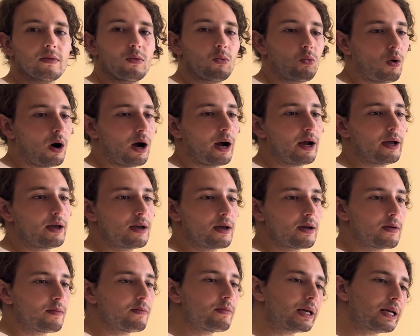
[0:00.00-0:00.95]
Why?
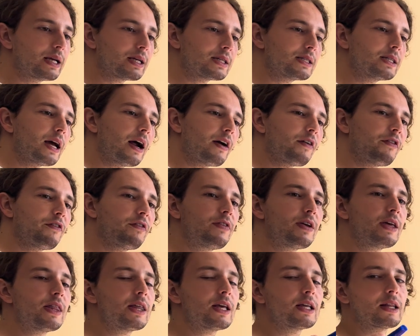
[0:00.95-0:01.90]
Because they are
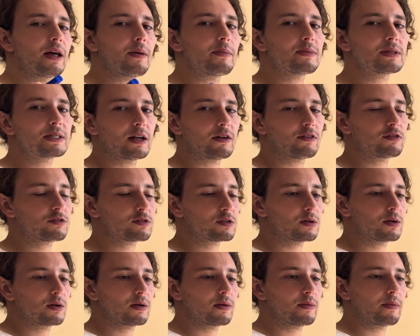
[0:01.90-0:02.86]
feeding themselves
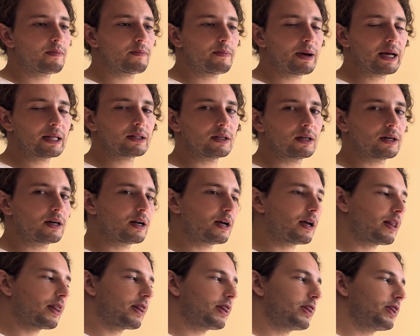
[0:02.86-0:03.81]
better.
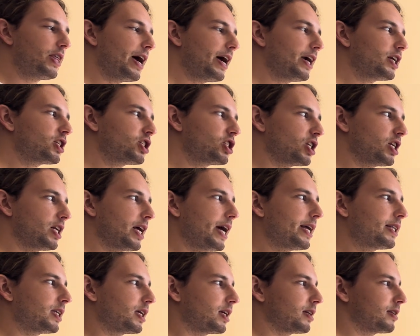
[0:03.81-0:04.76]
Their
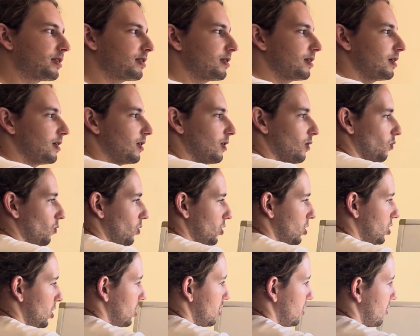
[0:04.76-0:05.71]
genetics,
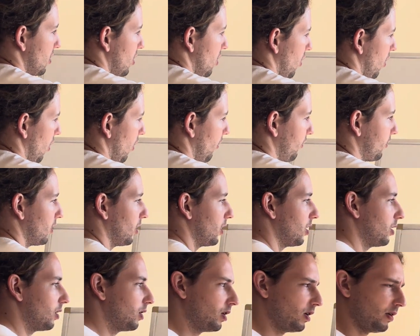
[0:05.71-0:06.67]
which is
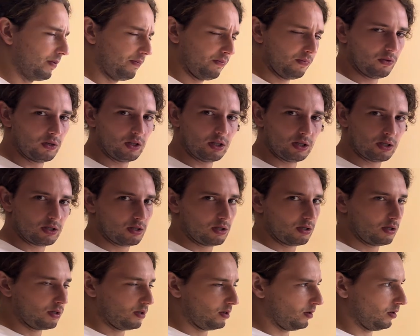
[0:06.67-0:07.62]
often this
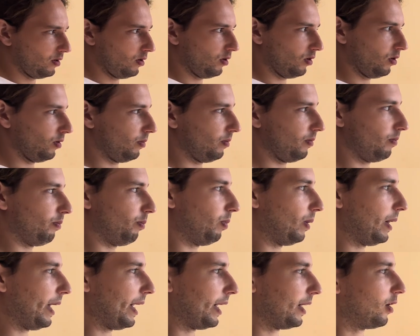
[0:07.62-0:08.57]

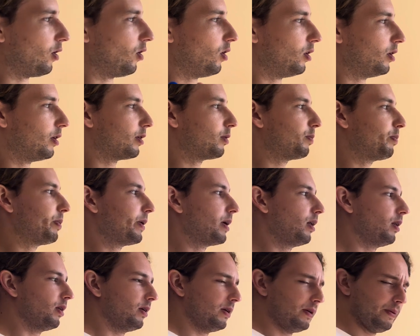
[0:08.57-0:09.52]
black-colored
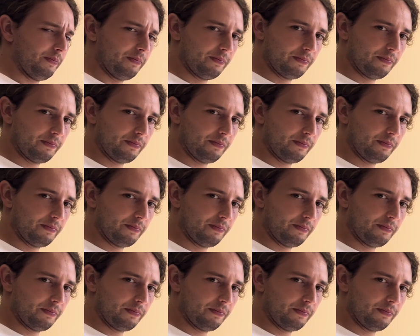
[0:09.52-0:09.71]
pill